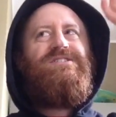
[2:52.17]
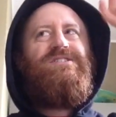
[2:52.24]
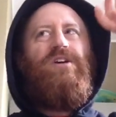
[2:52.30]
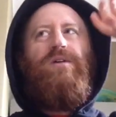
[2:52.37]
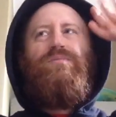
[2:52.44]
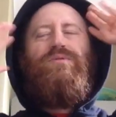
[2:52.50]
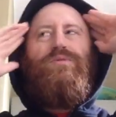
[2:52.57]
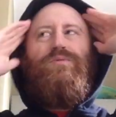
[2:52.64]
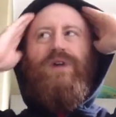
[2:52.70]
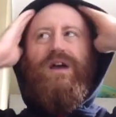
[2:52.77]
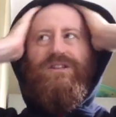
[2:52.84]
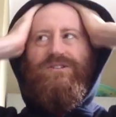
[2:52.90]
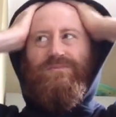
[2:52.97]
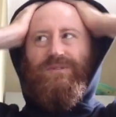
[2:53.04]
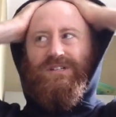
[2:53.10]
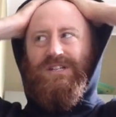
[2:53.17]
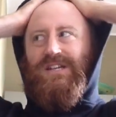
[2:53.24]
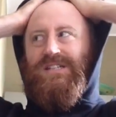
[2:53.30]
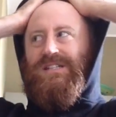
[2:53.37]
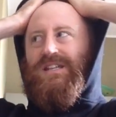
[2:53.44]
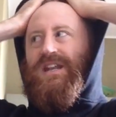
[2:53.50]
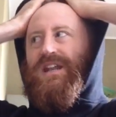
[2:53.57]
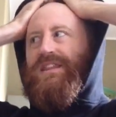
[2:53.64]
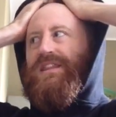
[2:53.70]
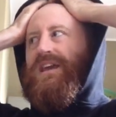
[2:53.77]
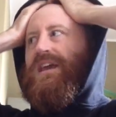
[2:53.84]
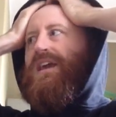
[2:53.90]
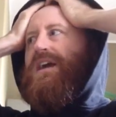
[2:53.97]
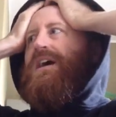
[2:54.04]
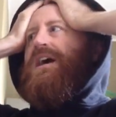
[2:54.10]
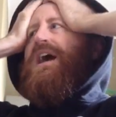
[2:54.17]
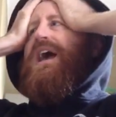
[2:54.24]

So I put way too much yeast in, I think.